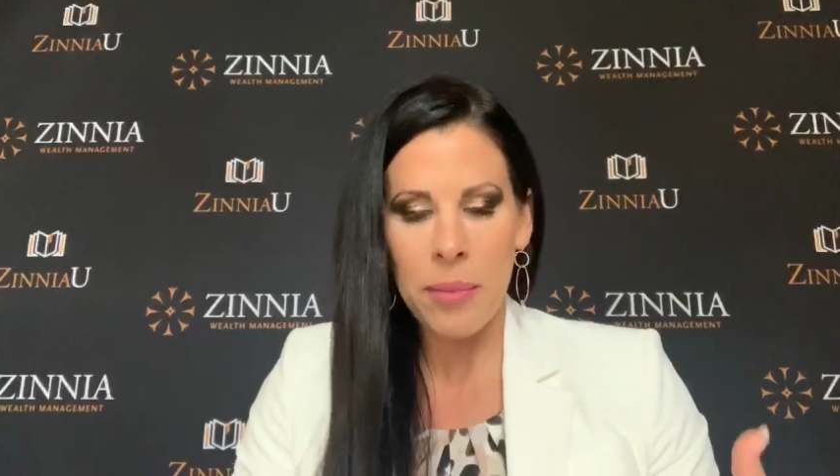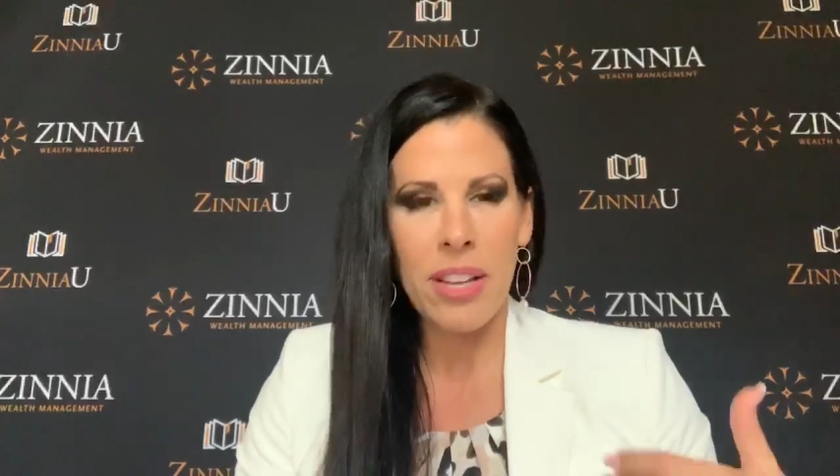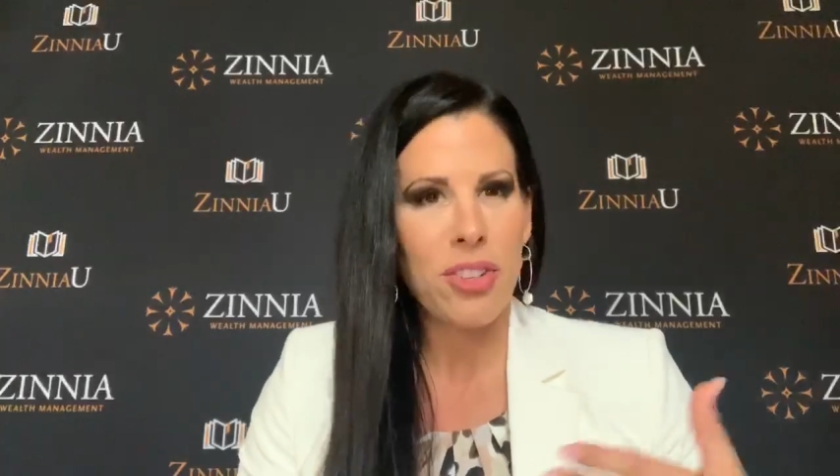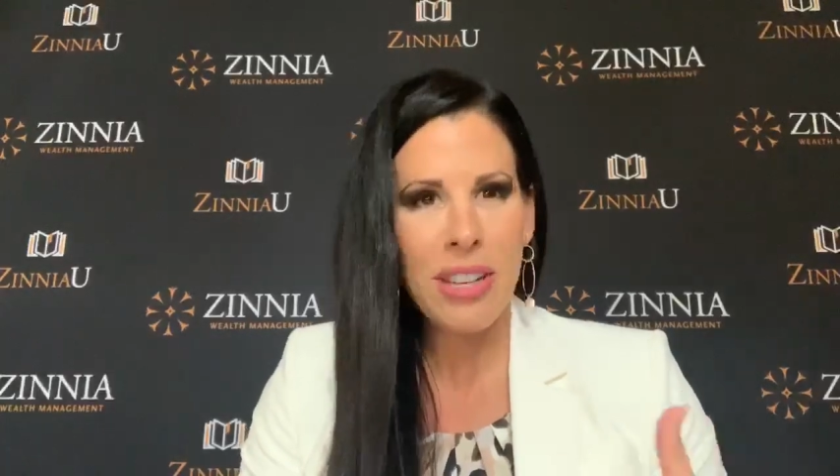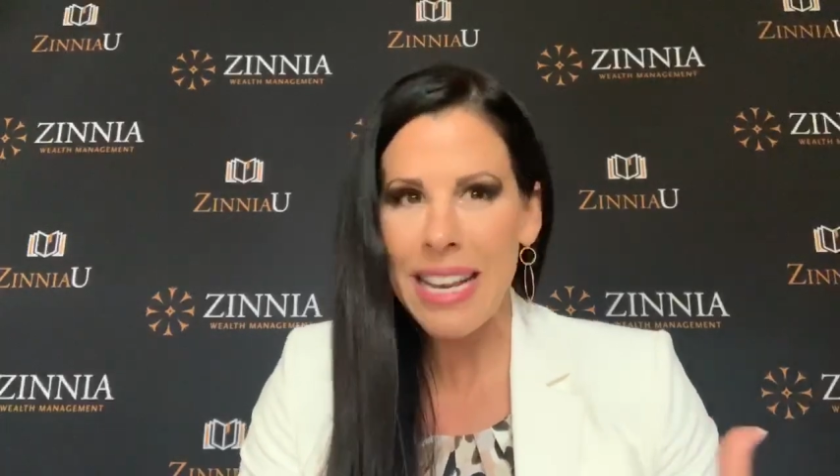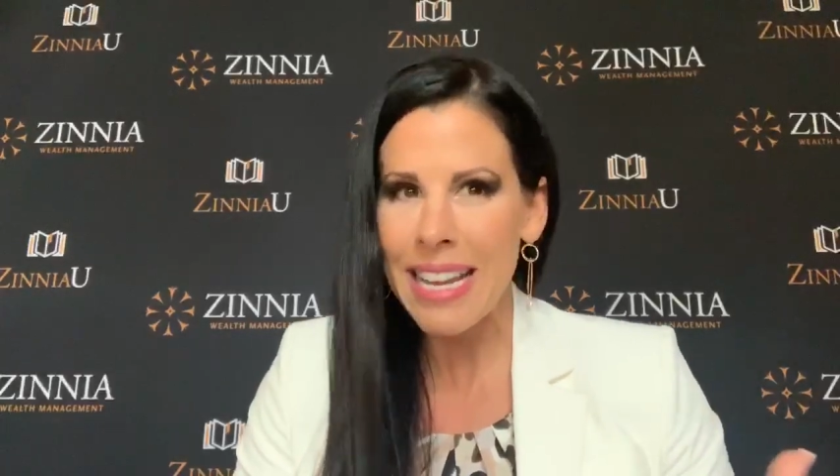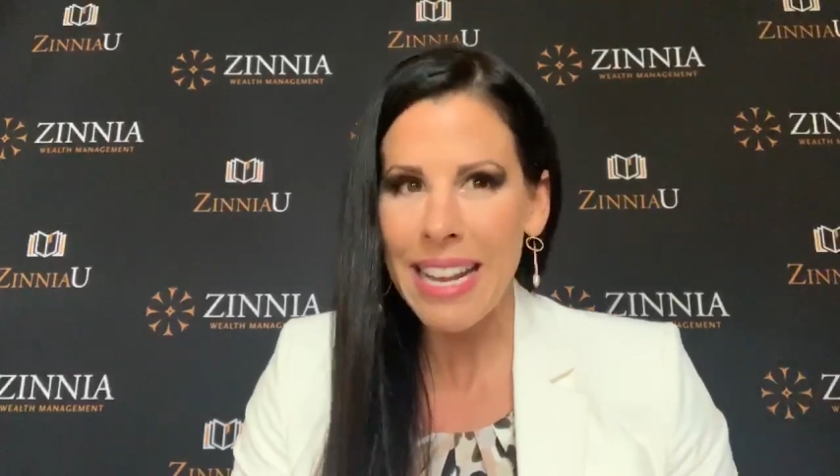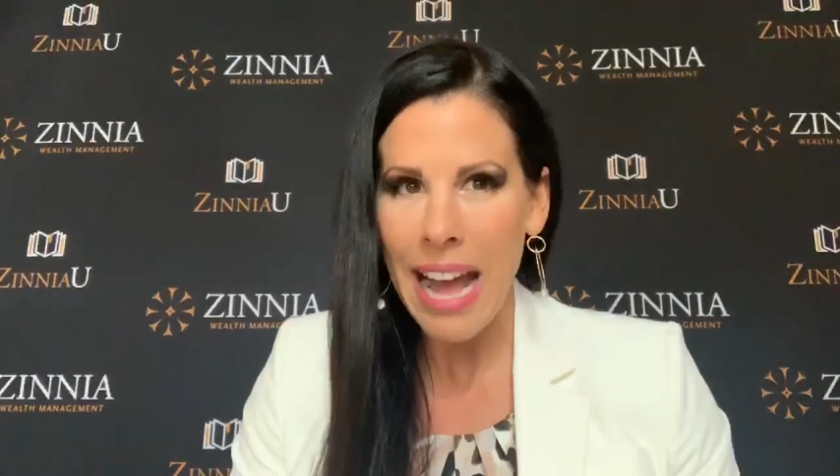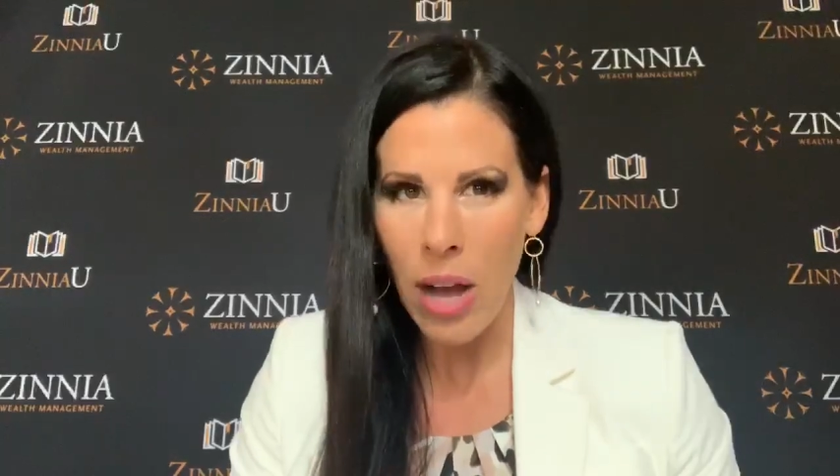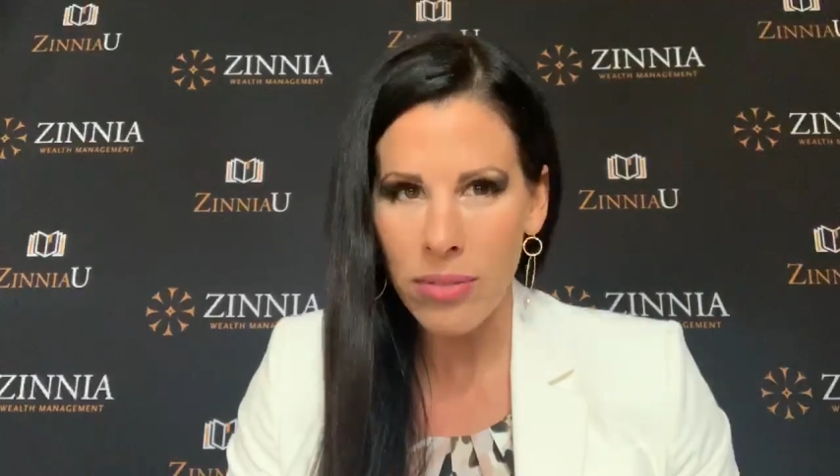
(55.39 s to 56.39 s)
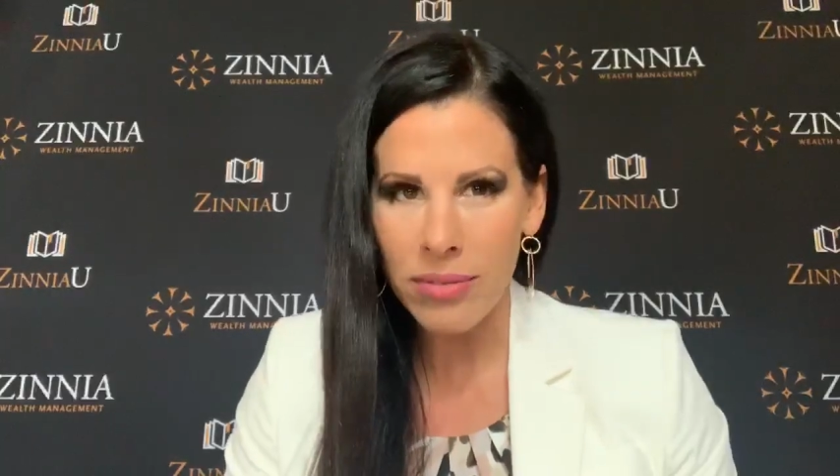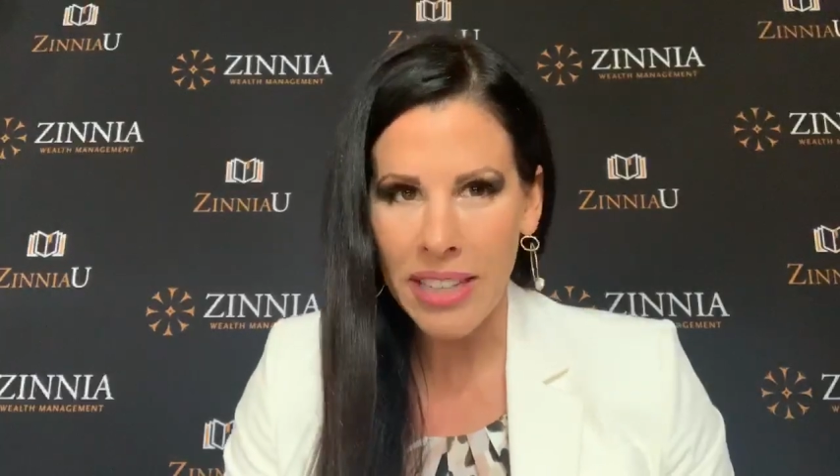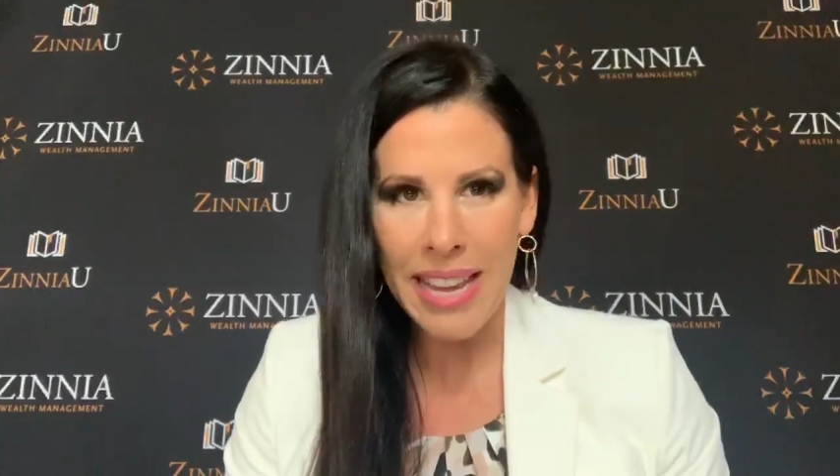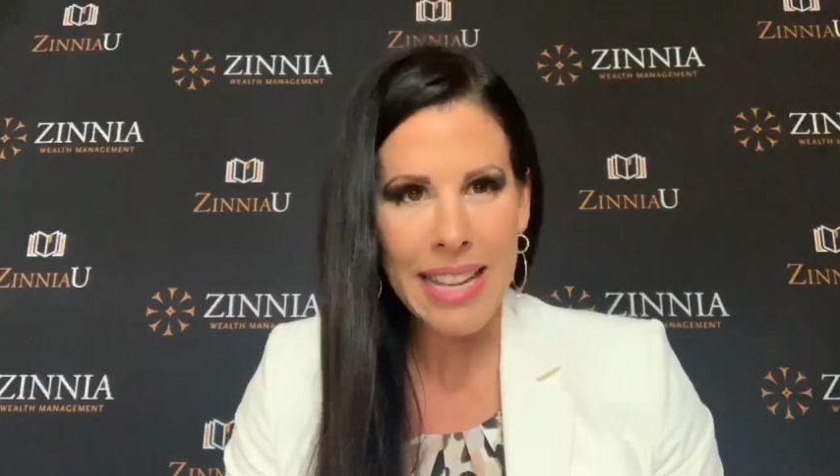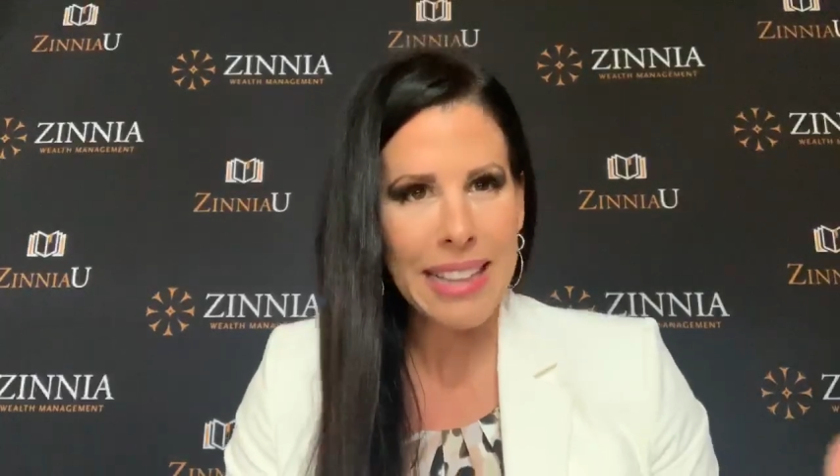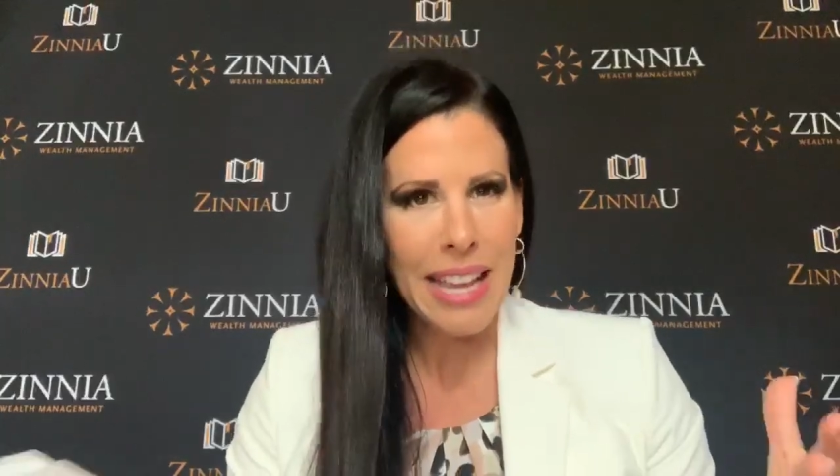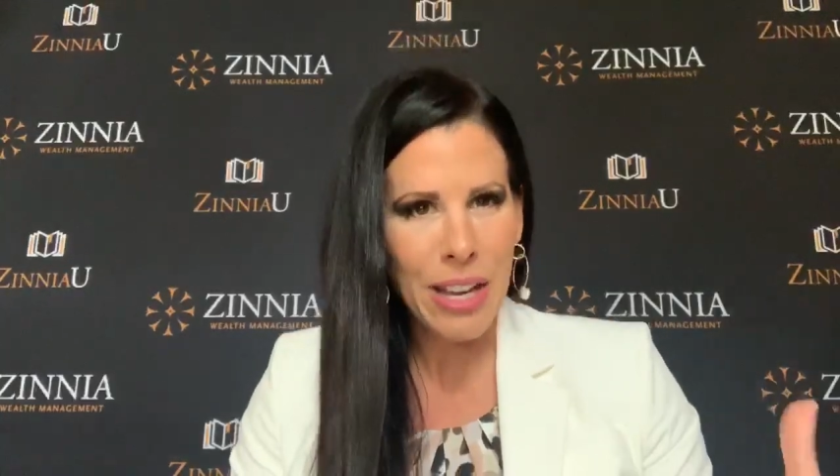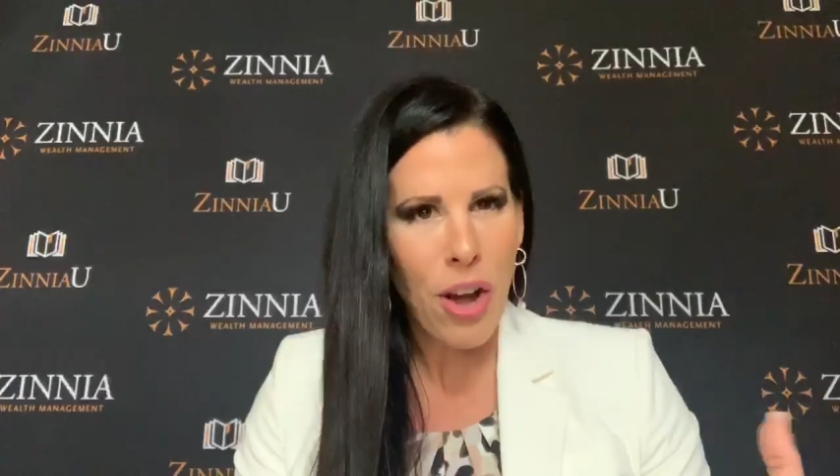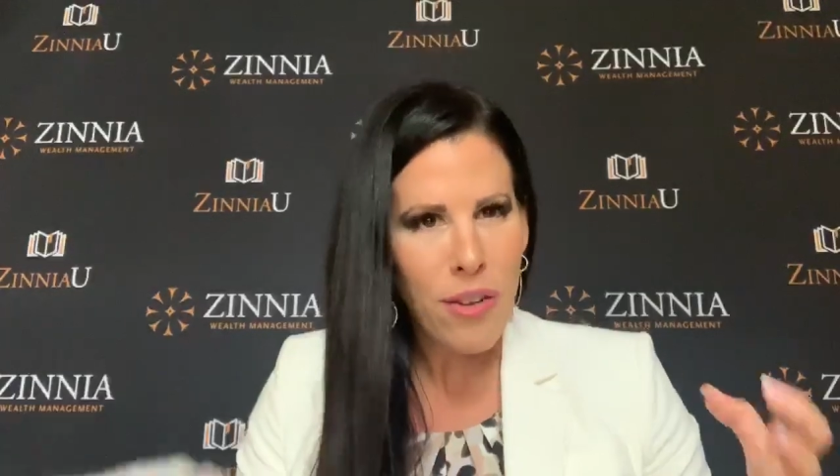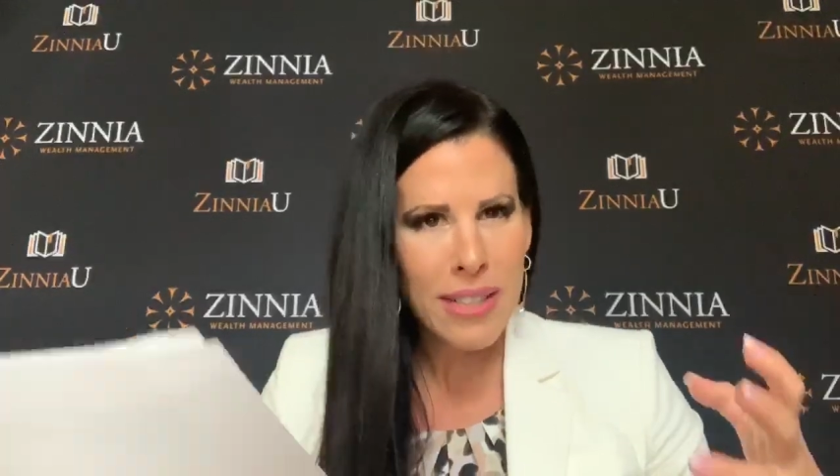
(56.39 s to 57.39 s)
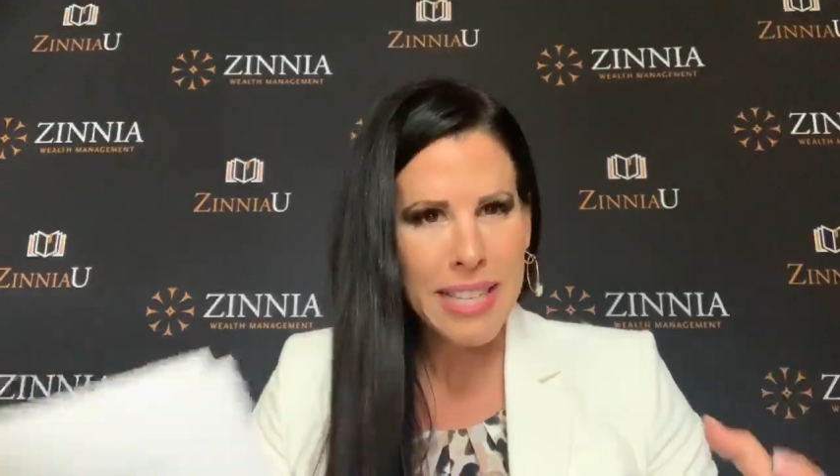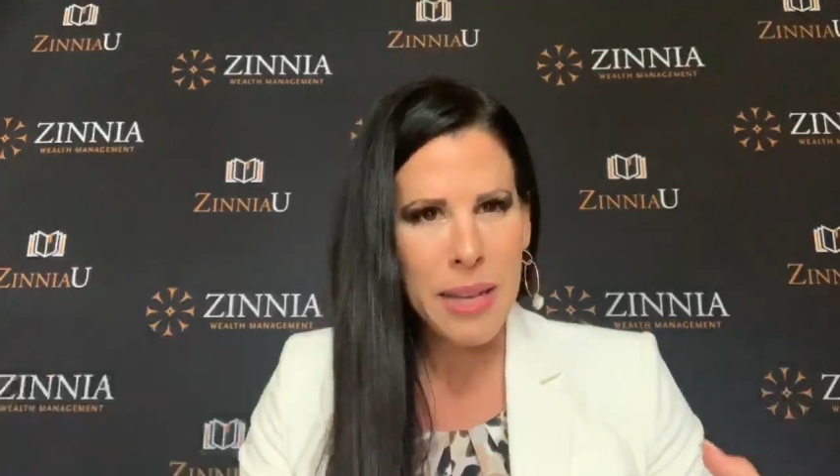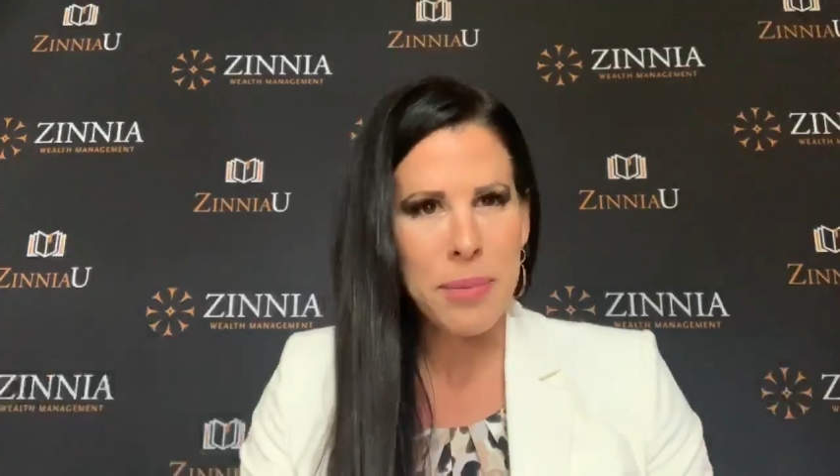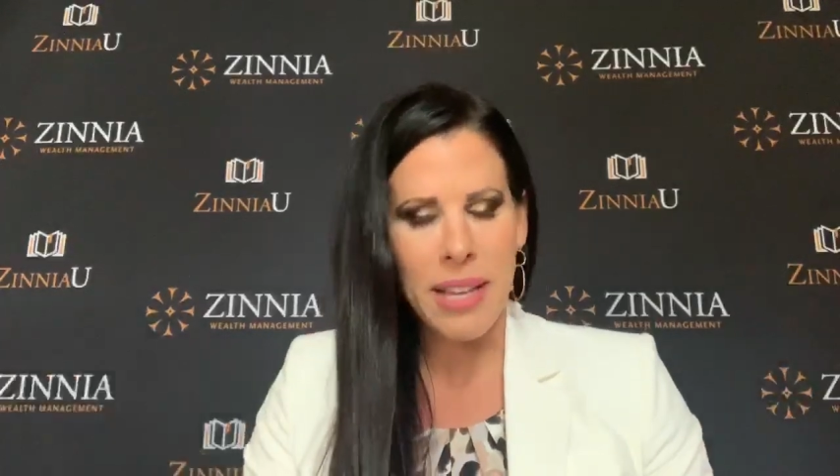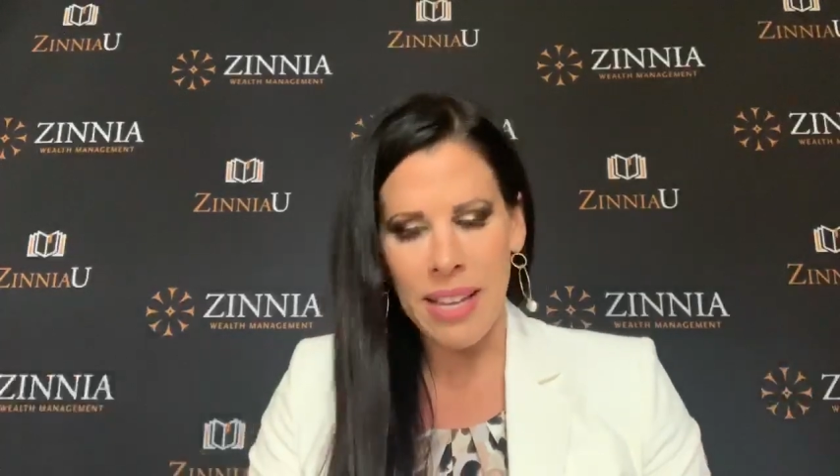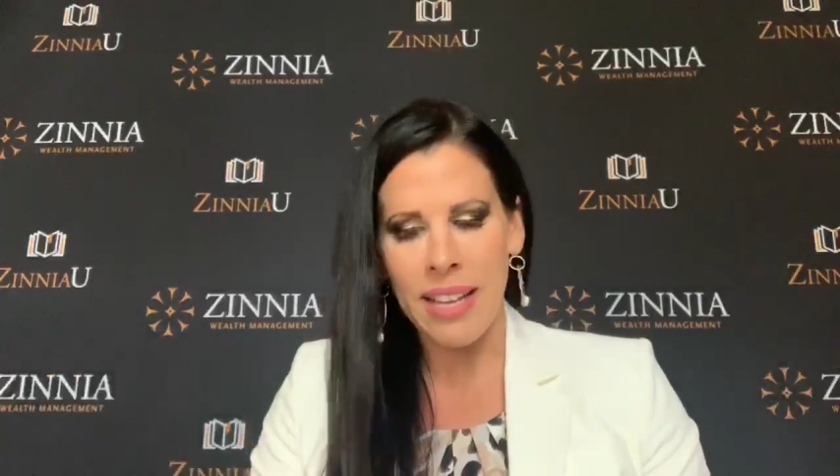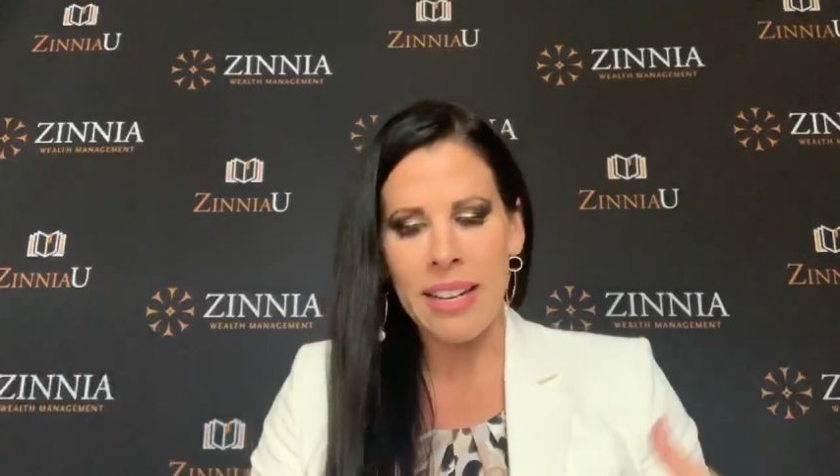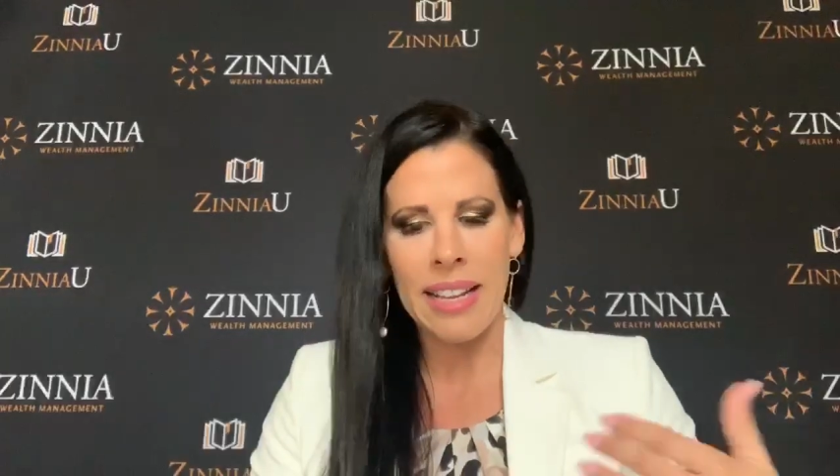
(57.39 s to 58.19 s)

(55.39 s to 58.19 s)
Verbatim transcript: because you need to get out. You can't let COVID keep you in.